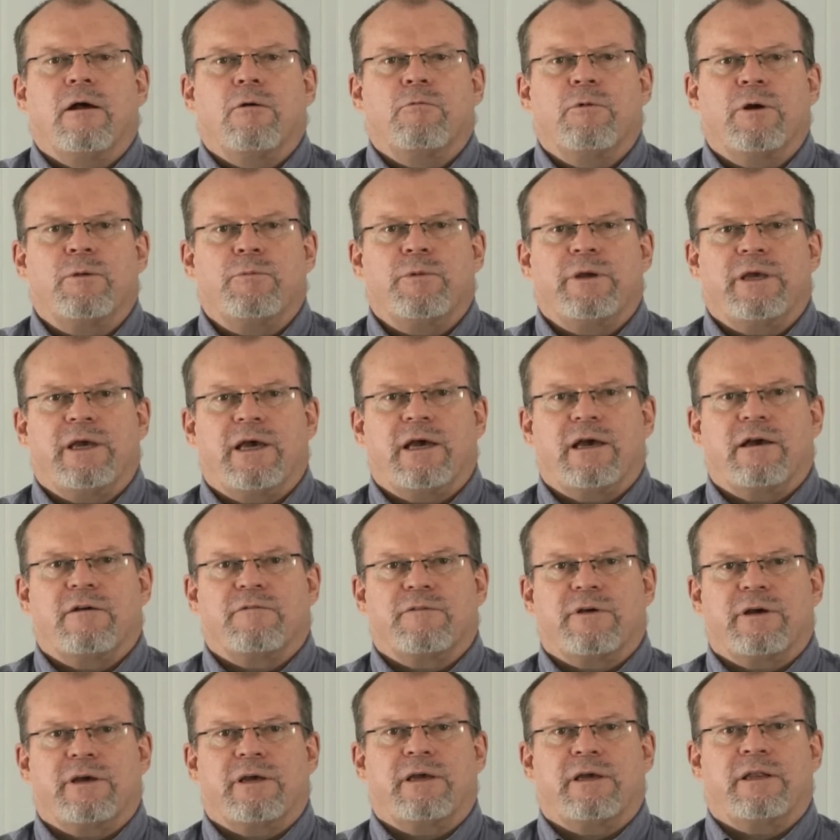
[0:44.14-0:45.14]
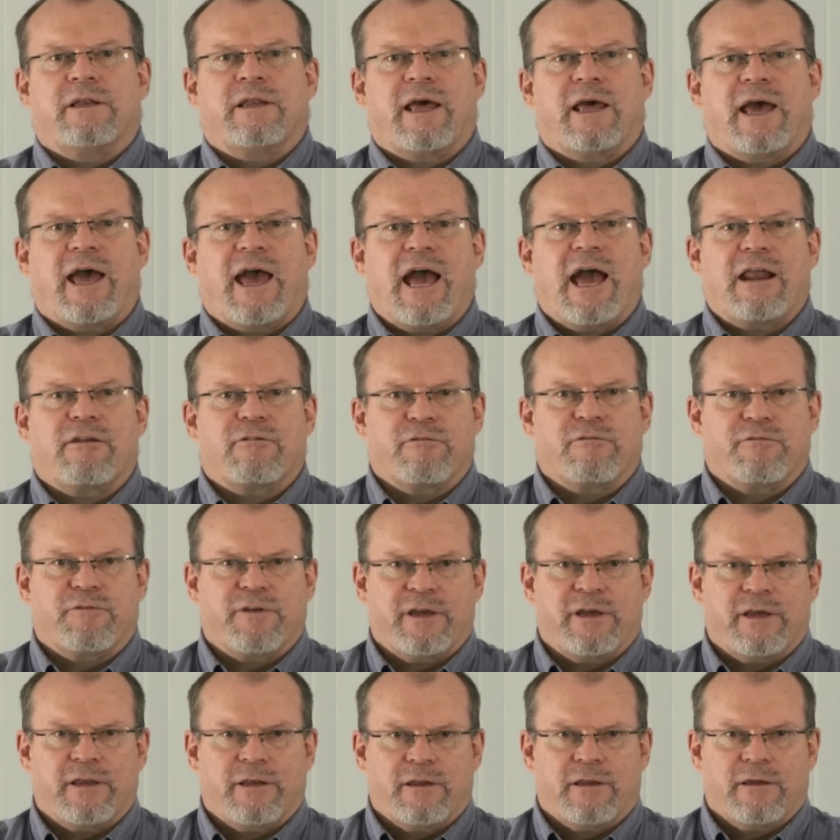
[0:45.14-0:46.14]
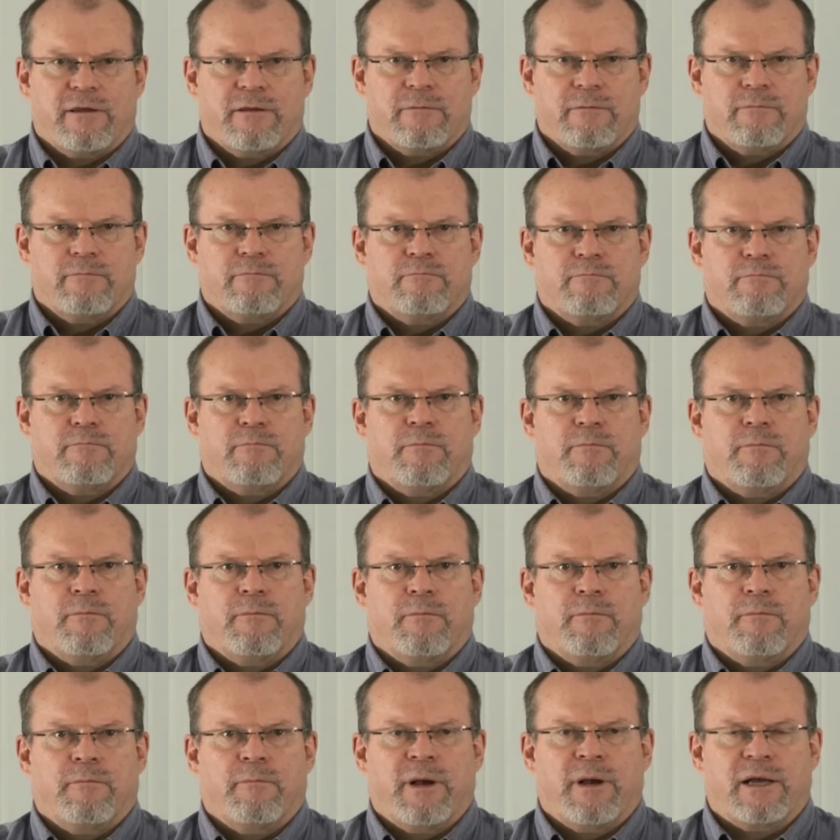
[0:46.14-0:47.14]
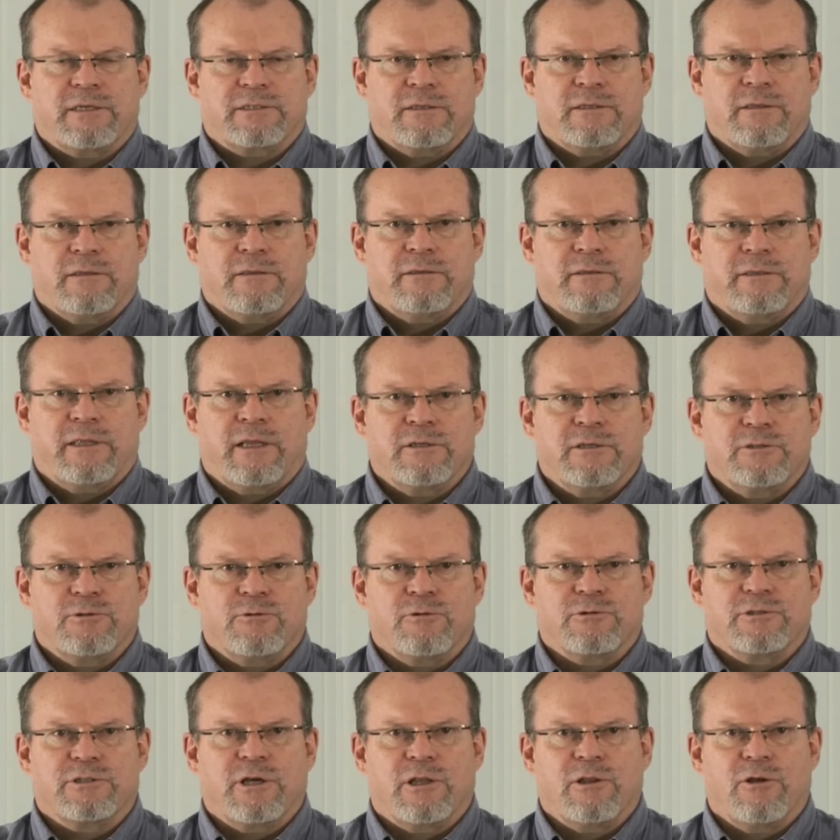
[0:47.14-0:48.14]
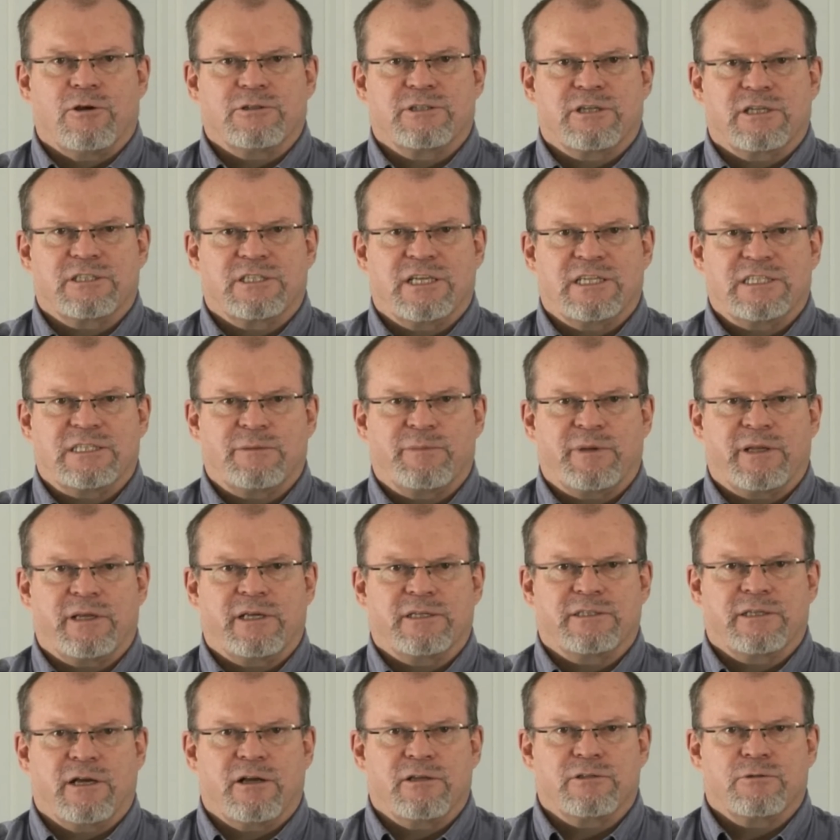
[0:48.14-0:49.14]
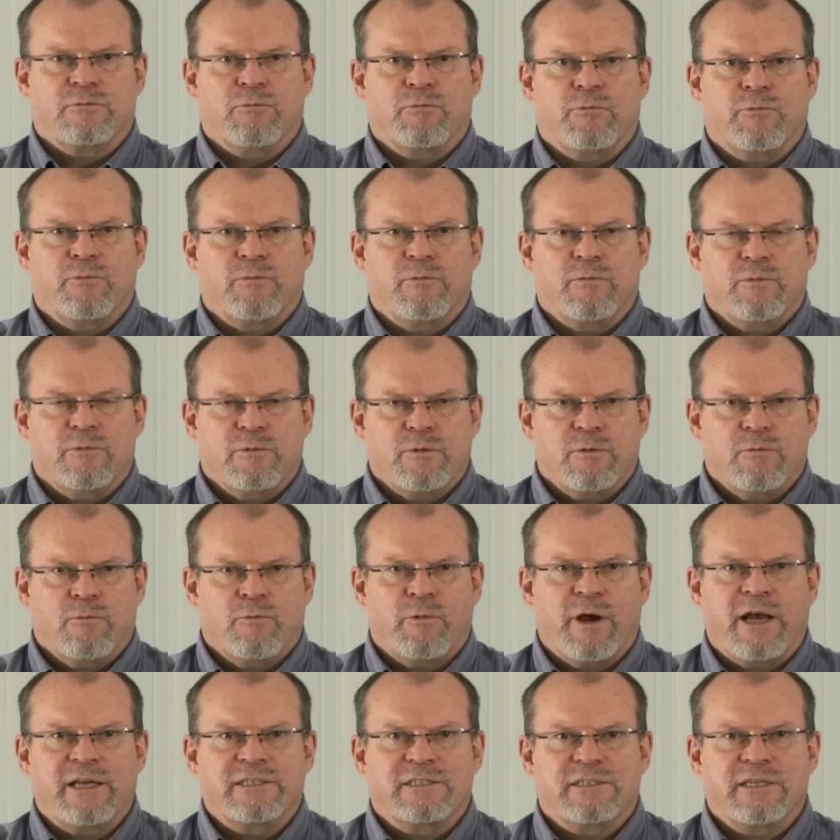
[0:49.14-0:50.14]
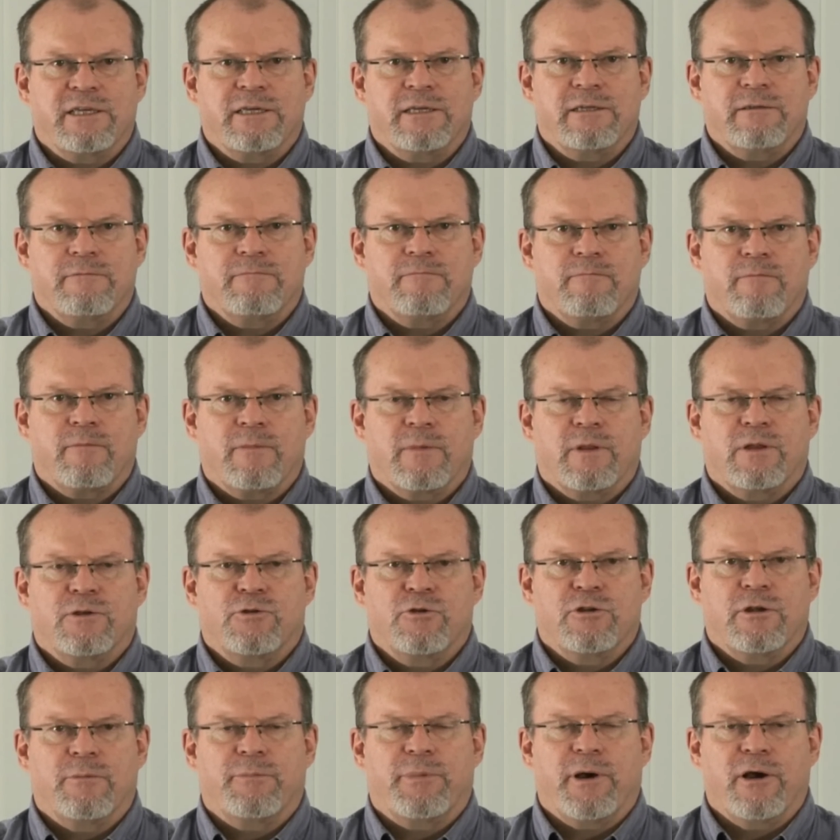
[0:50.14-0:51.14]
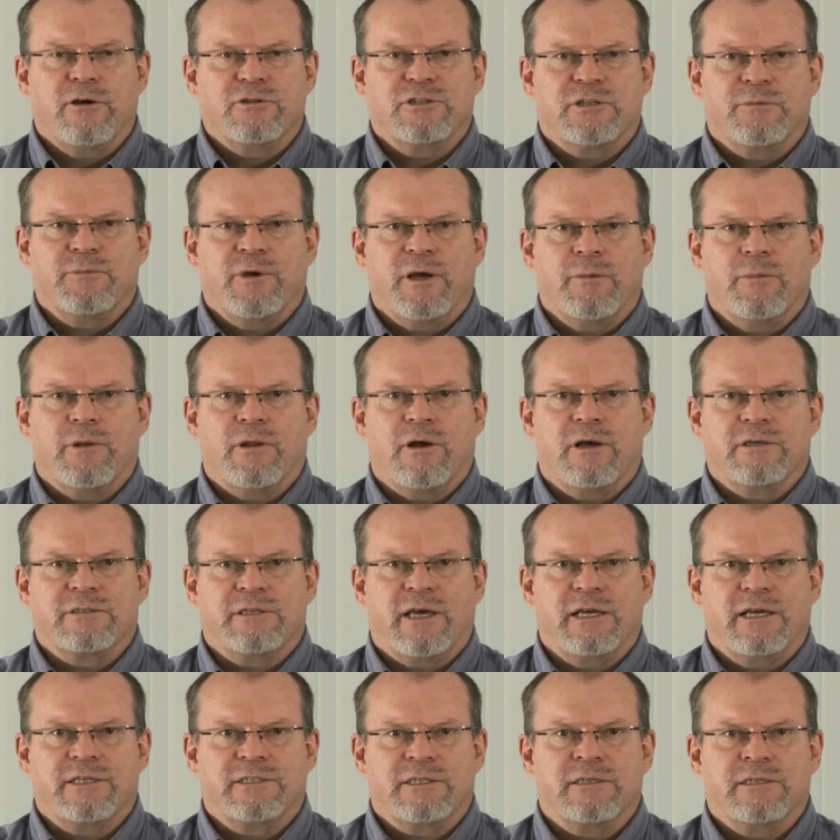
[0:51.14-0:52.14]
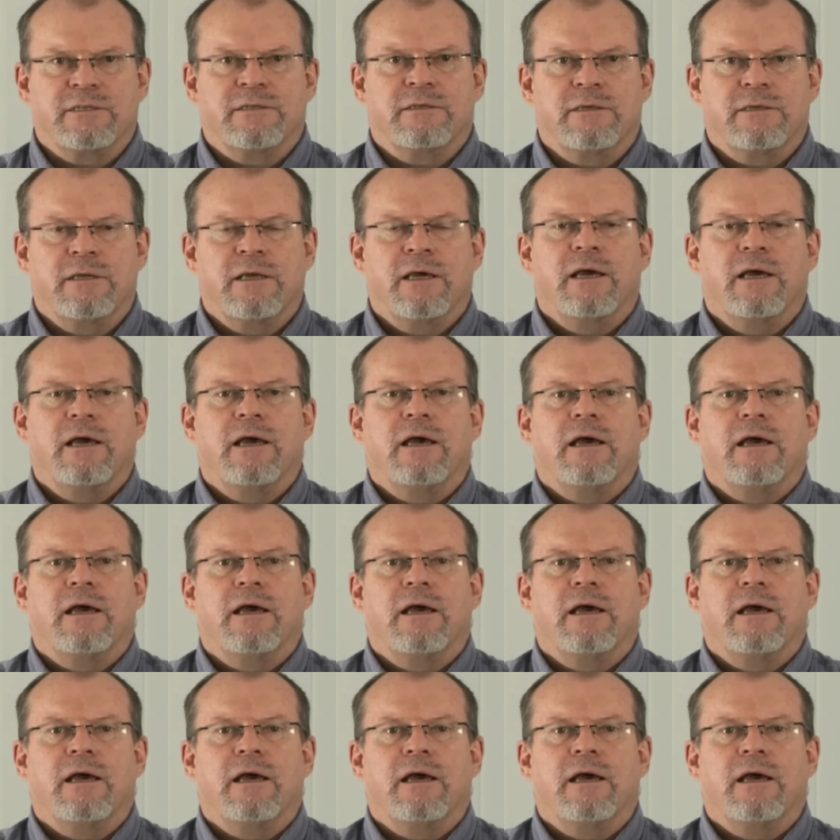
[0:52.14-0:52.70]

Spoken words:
When we have an atrophied muscle that has also lost extensibility, so it's wasting due to post-immobilisation